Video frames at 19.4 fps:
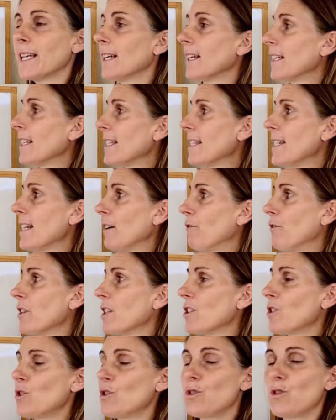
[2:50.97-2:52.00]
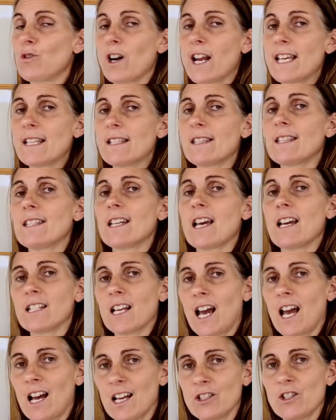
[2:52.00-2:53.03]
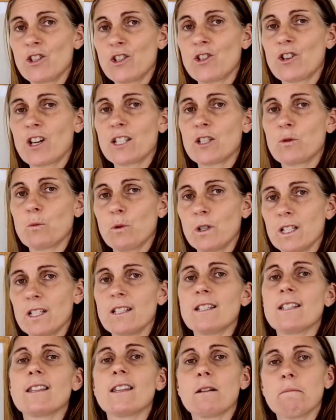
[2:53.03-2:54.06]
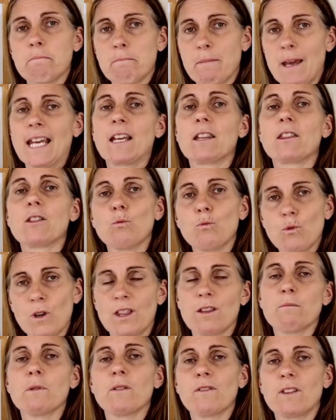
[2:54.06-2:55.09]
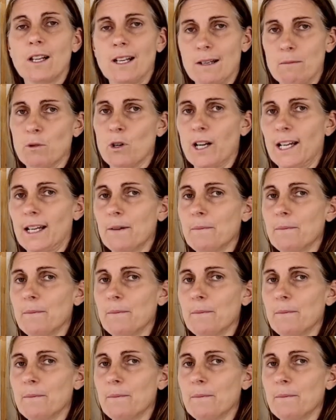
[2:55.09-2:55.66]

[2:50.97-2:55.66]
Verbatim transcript: listening for the stressed and unstressed words that make the rhythm of the limerick.